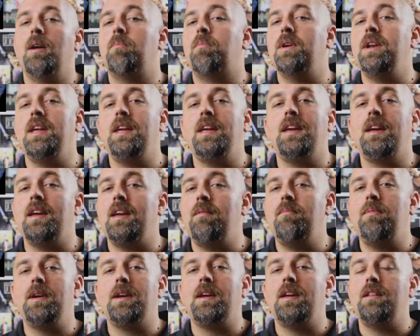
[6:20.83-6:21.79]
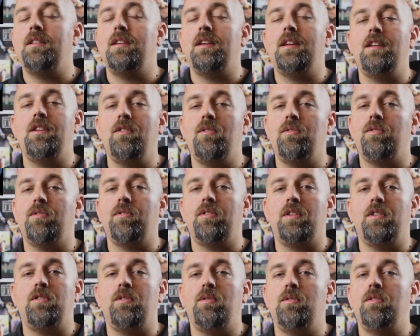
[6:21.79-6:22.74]
But he, he continues
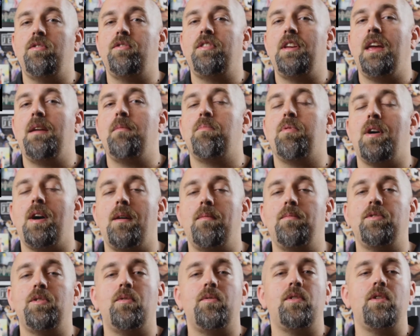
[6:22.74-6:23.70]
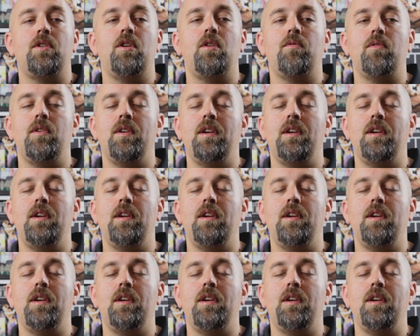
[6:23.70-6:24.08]
to do the same problems over and over.